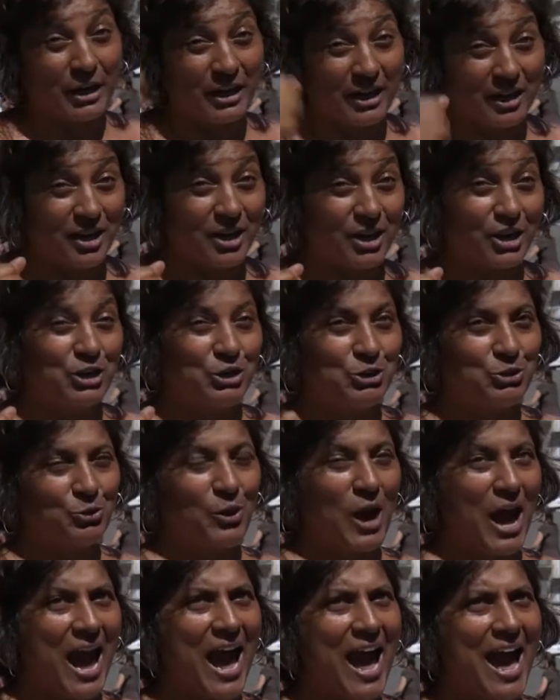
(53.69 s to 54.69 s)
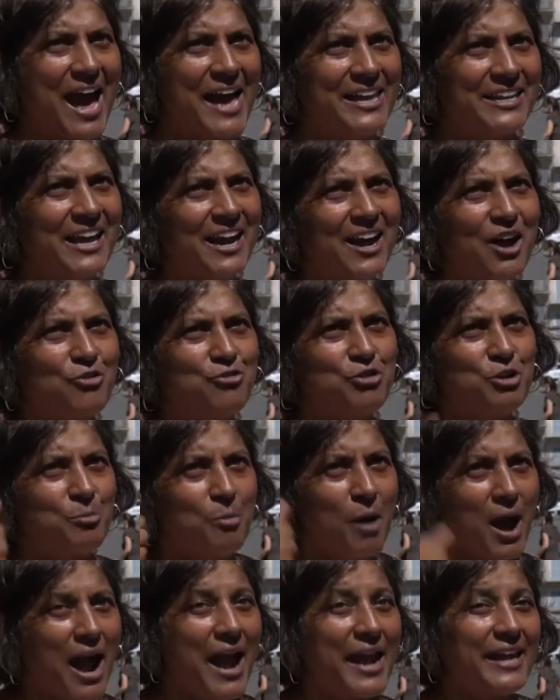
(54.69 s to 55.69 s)
here you had a
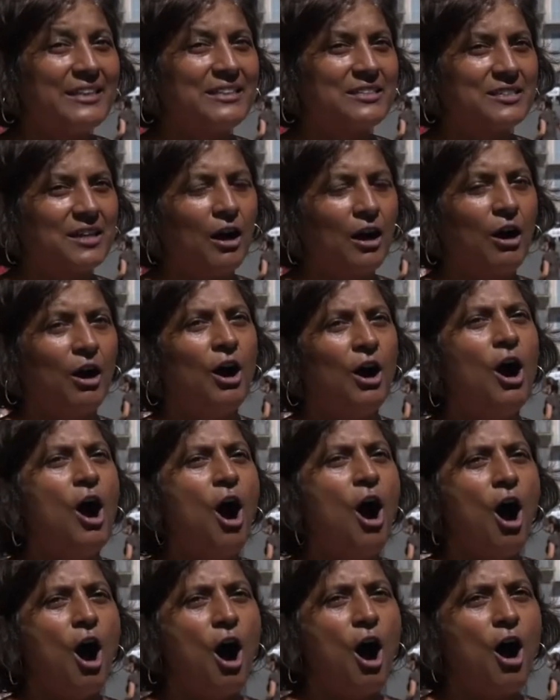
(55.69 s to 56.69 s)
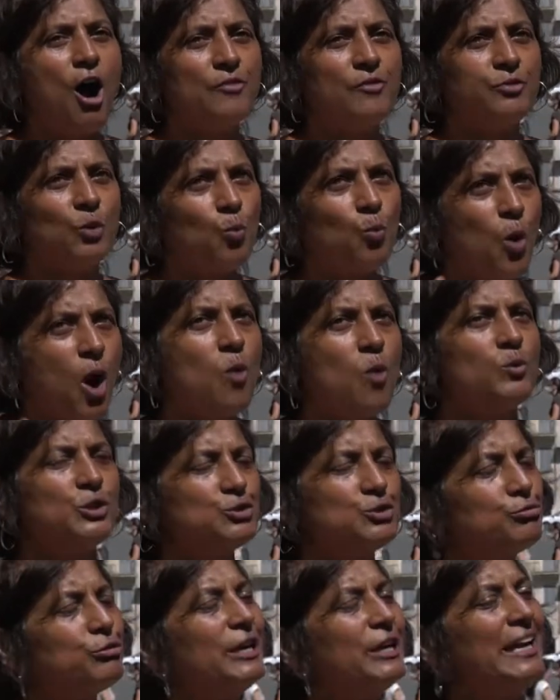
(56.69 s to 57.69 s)
reminder of what
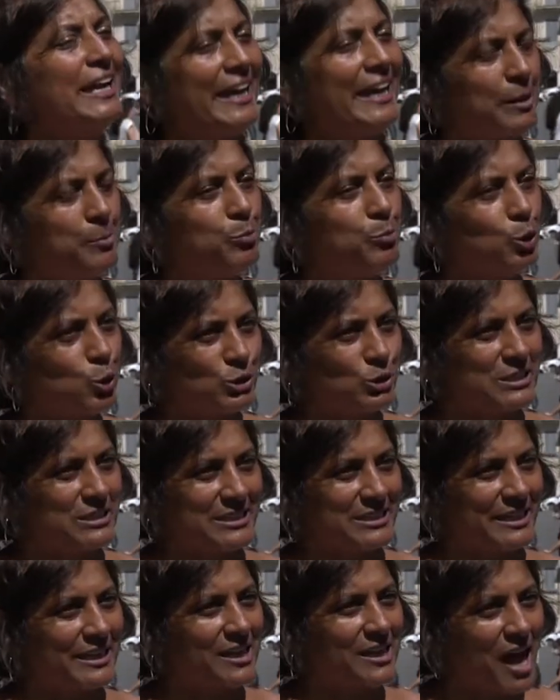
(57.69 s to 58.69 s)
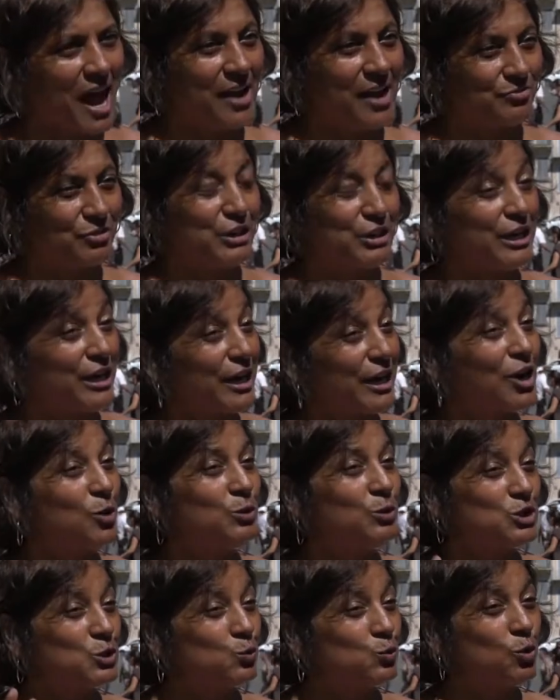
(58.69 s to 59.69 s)
was really important in life, and here
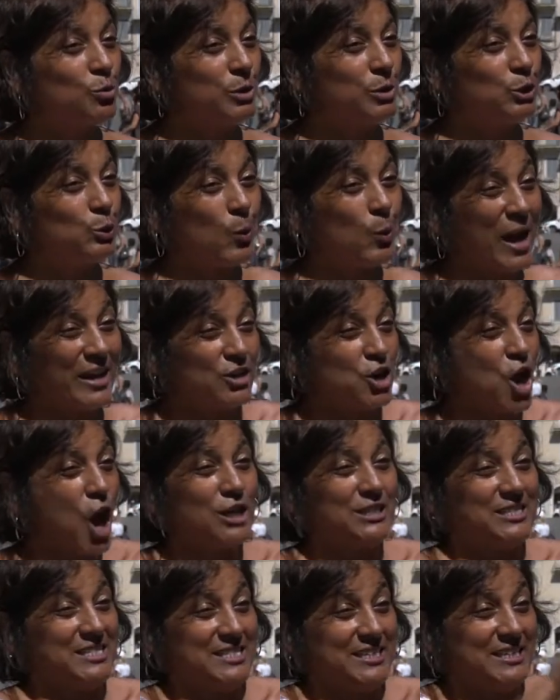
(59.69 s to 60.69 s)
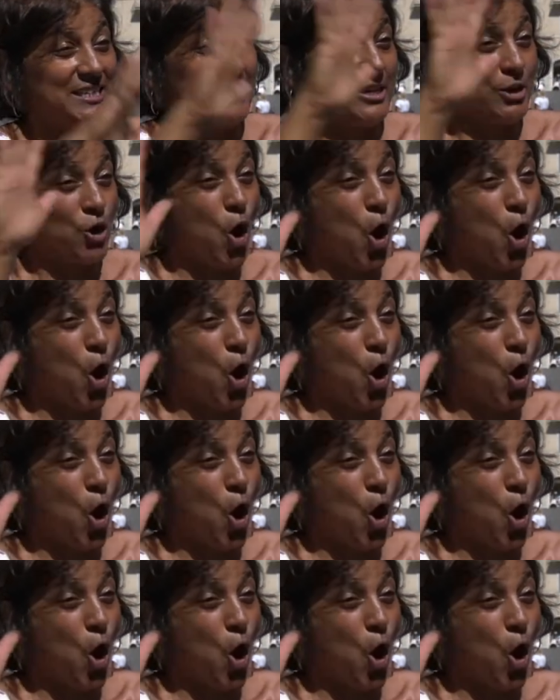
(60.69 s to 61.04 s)
was a woman who had not sinned at